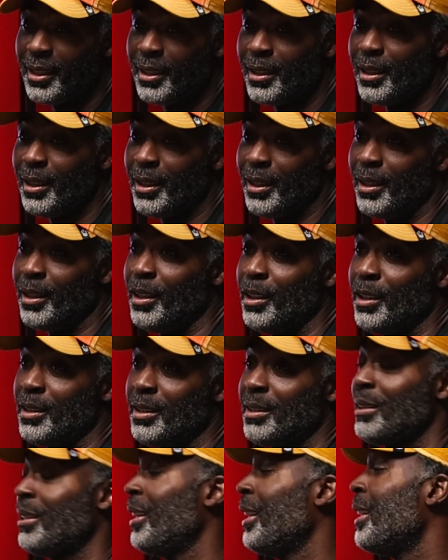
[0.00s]
a
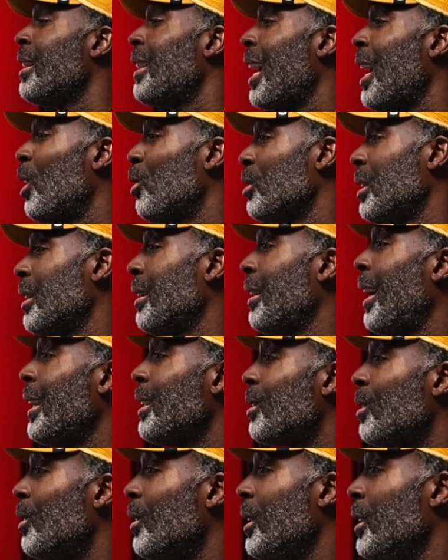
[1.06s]
10,000
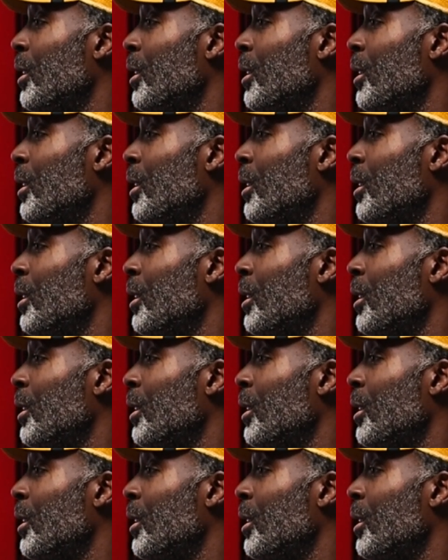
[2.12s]
likes on